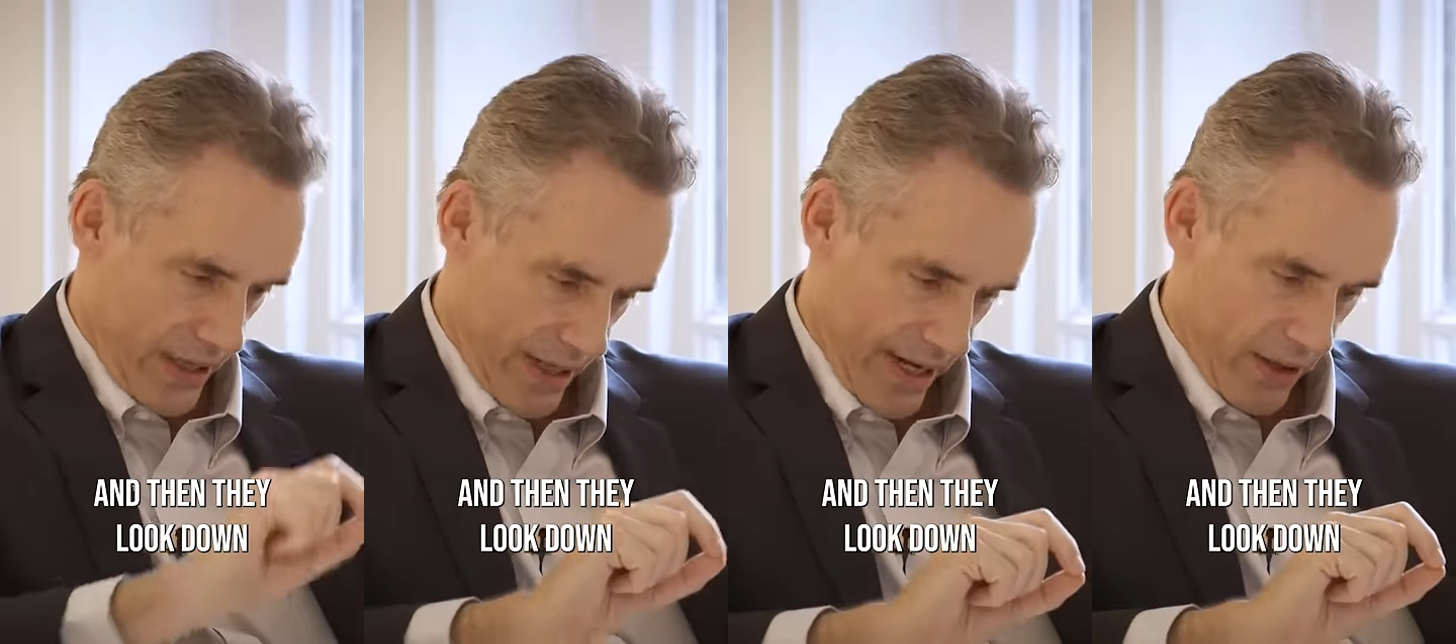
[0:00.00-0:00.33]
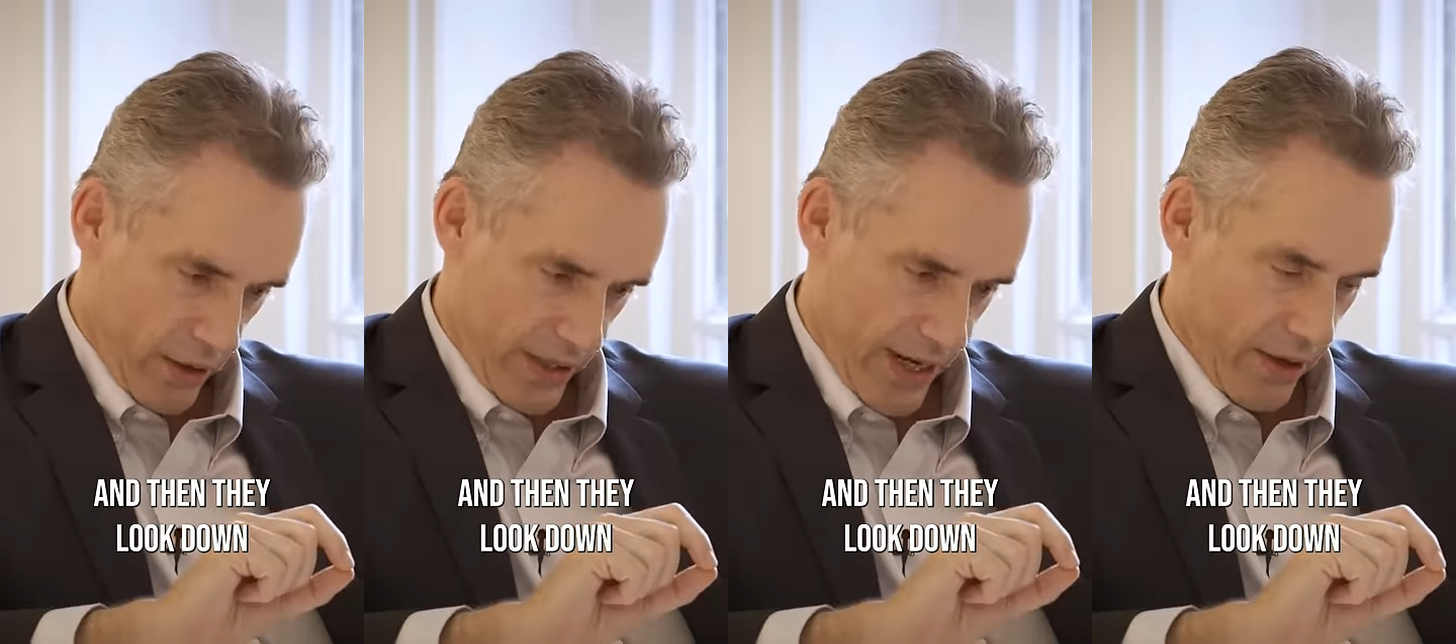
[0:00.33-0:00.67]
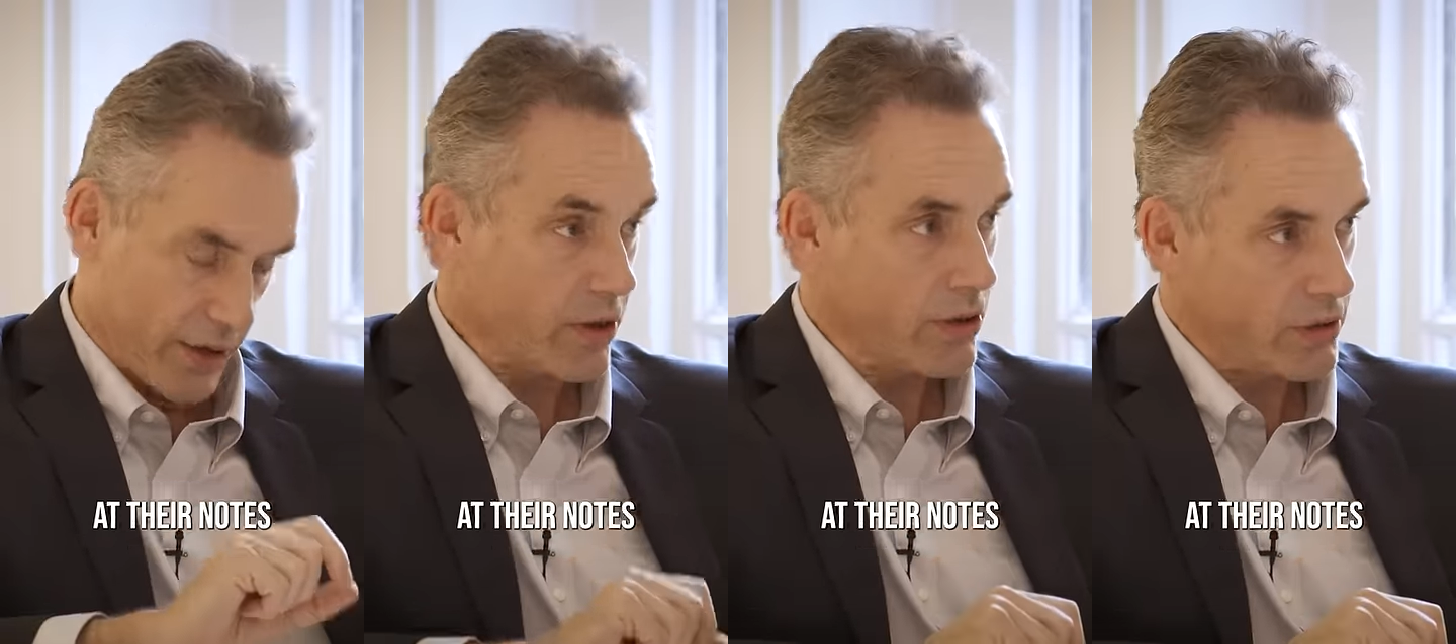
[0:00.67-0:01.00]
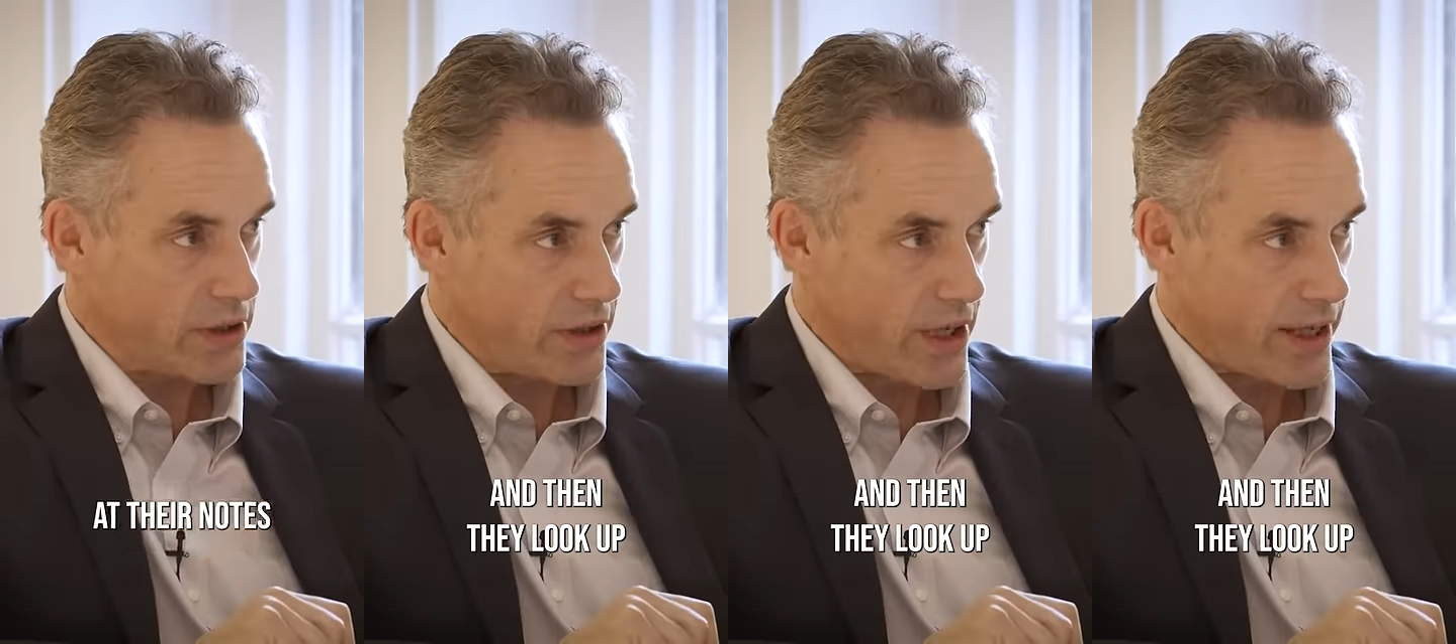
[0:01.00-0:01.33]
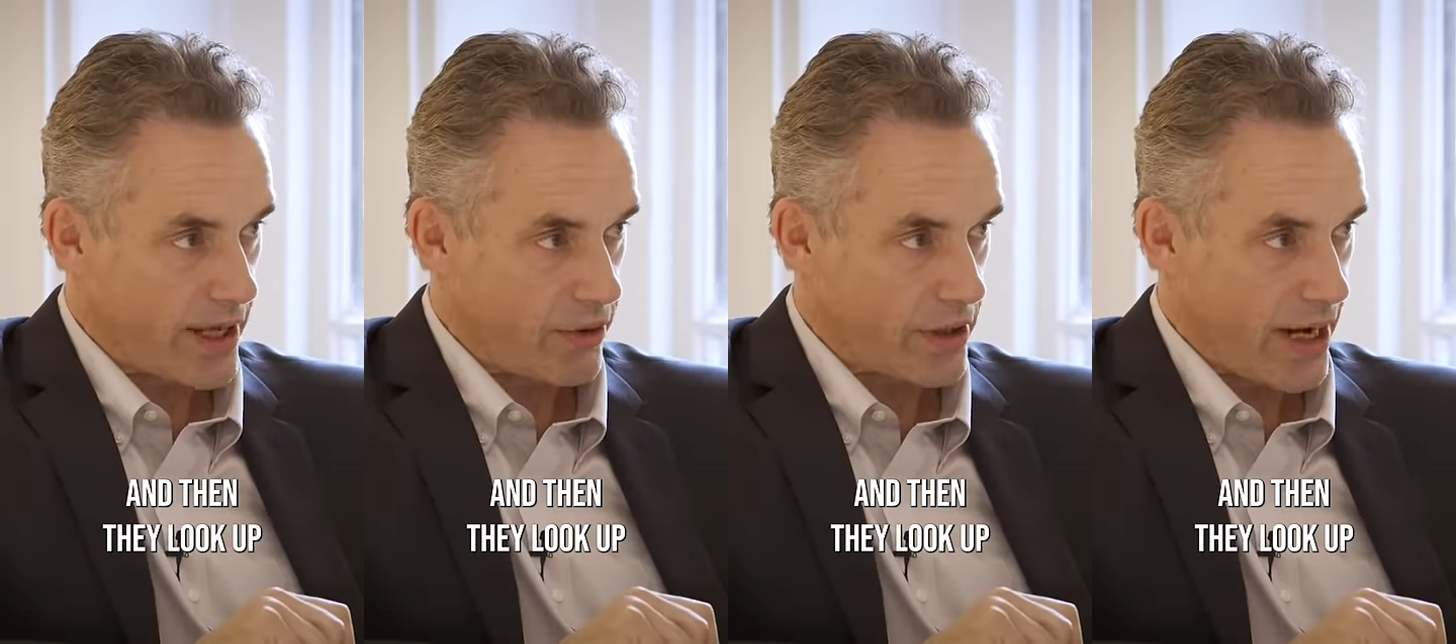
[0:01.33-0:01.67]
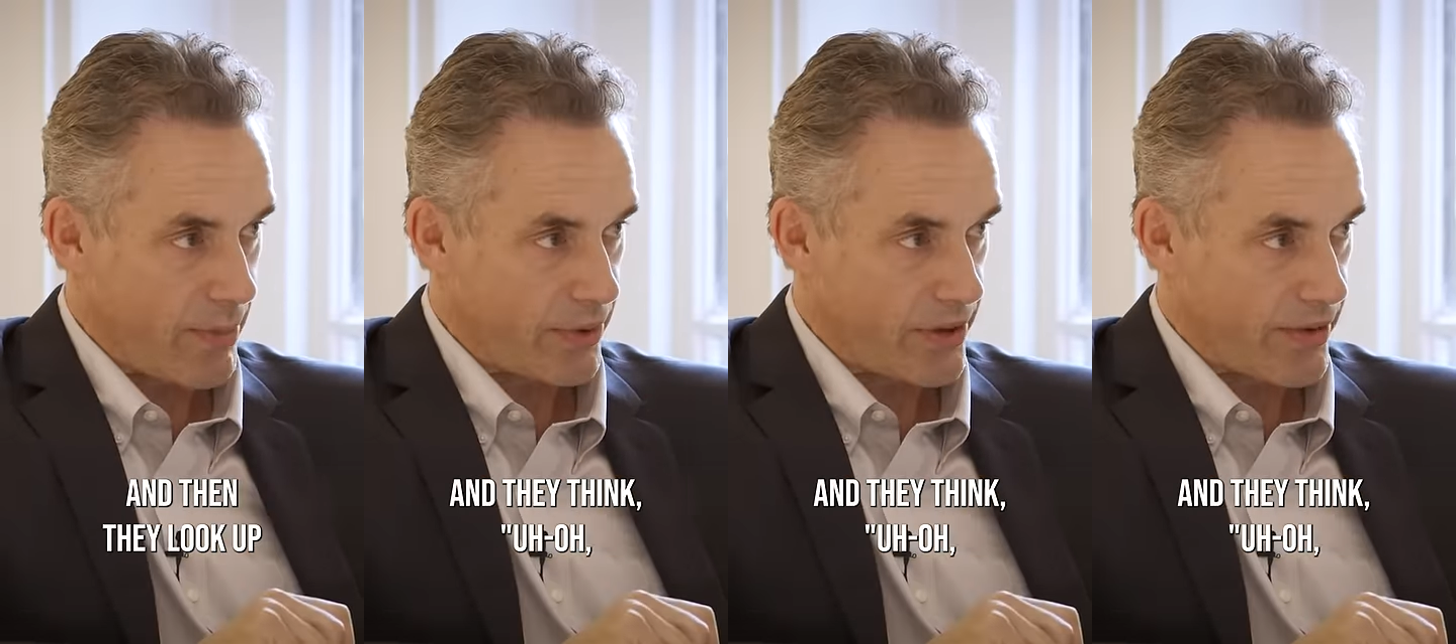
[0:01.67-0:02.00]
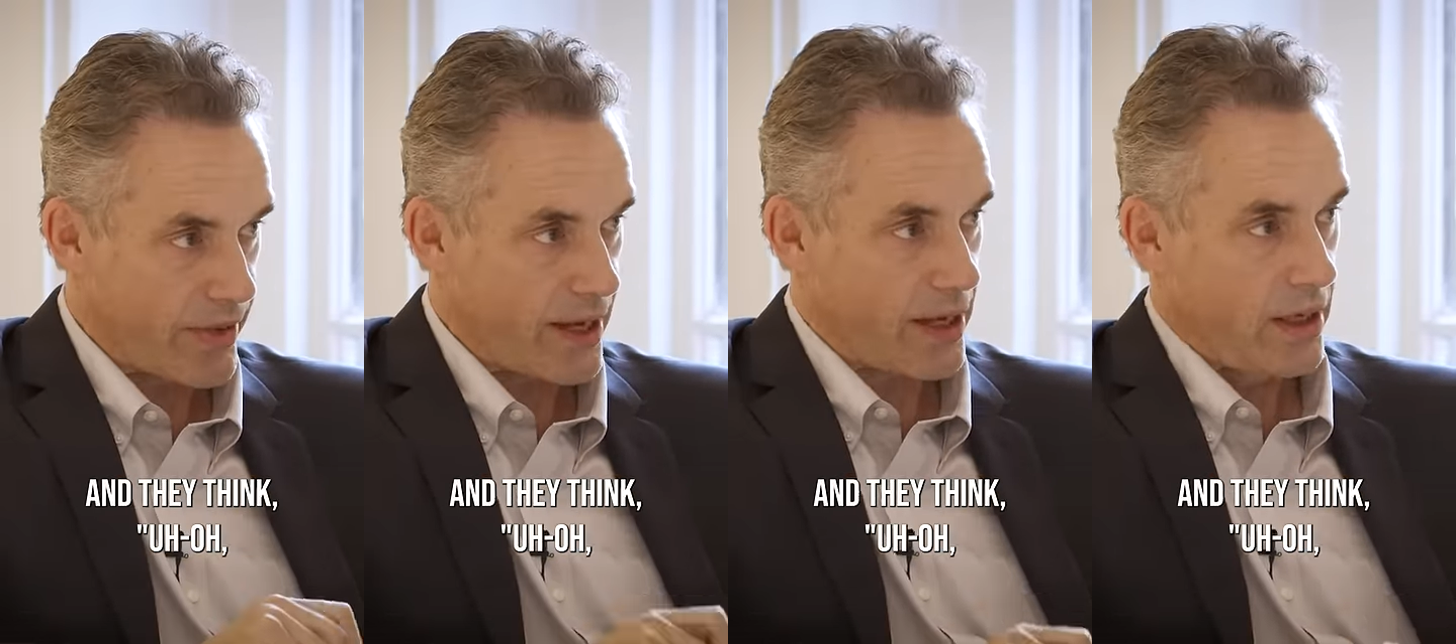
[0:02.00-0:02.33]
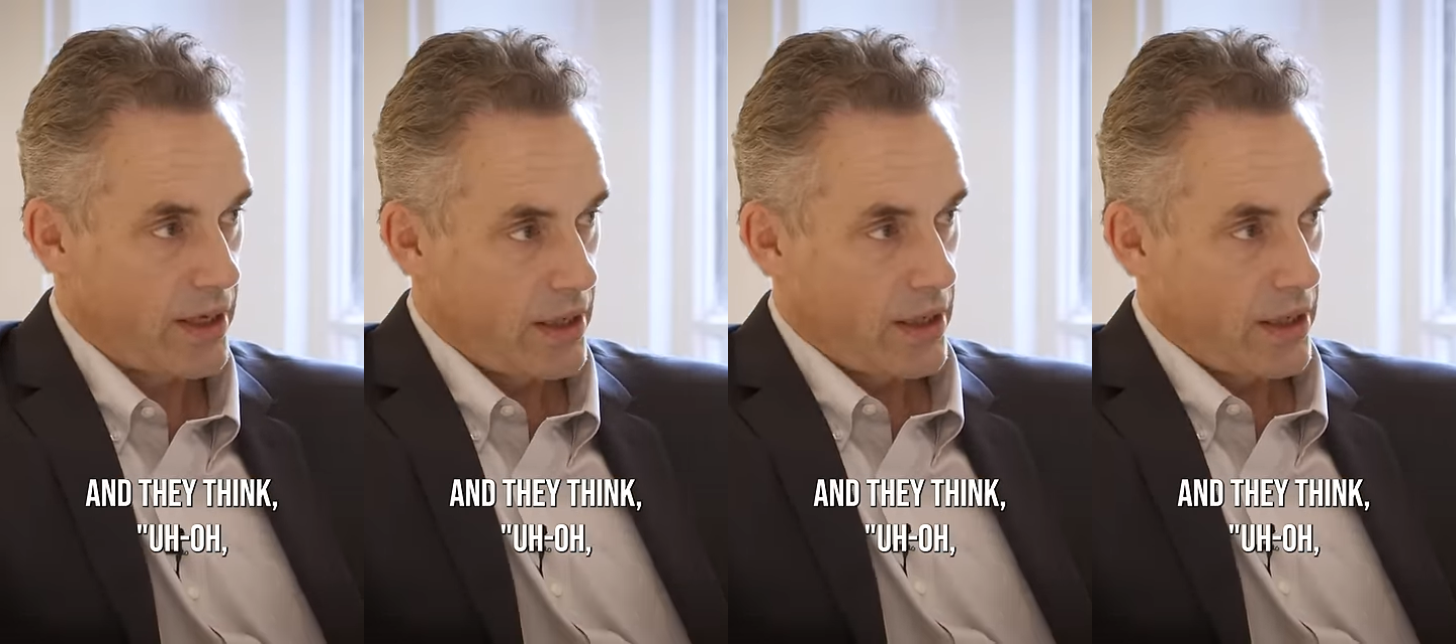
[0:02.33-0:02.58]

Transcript: and then they look down at their notes, and then they look up, and they think,